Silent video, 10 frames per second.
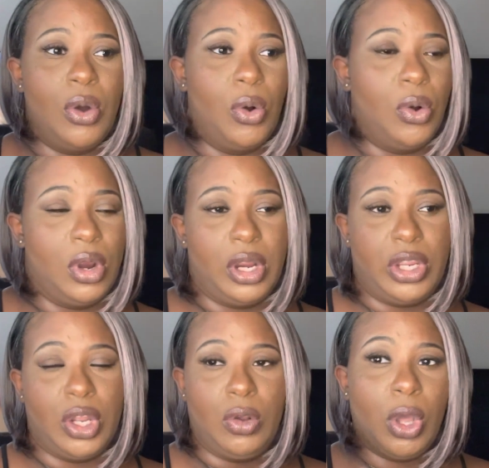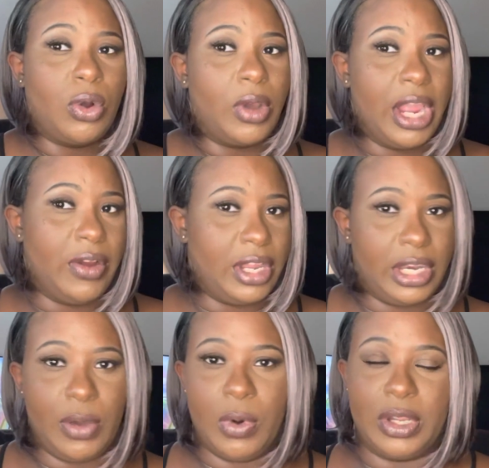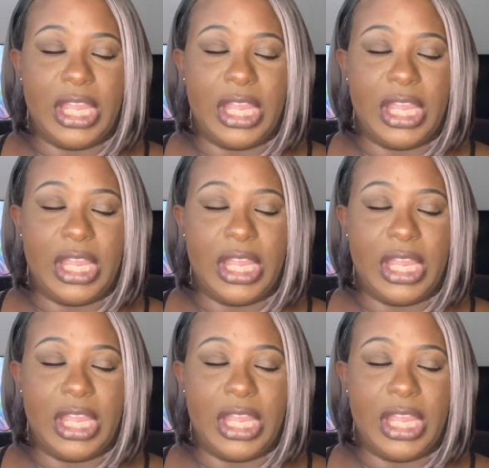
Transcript: or, you know, local area network.